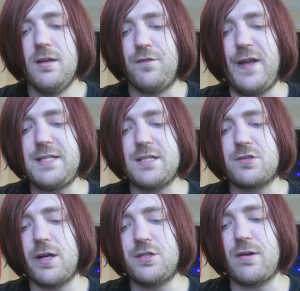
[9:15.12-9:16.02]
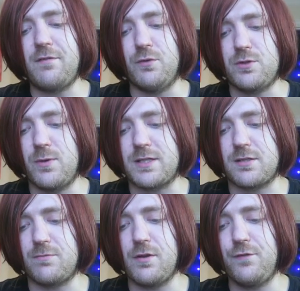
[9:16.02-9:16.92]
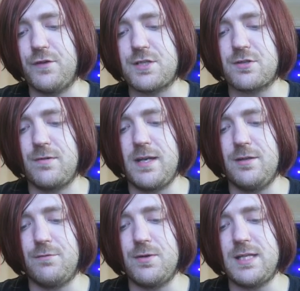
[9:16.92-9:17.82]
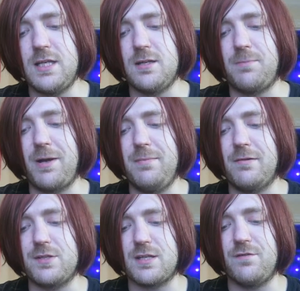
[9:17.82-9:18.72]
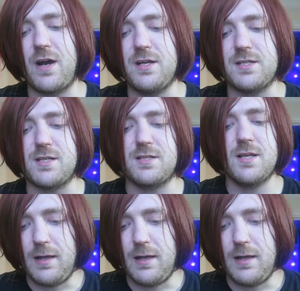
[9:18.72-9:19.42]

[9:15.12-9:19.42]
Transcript: Faces try travel twixt the roof and screen, route hindered by mirrors and visors.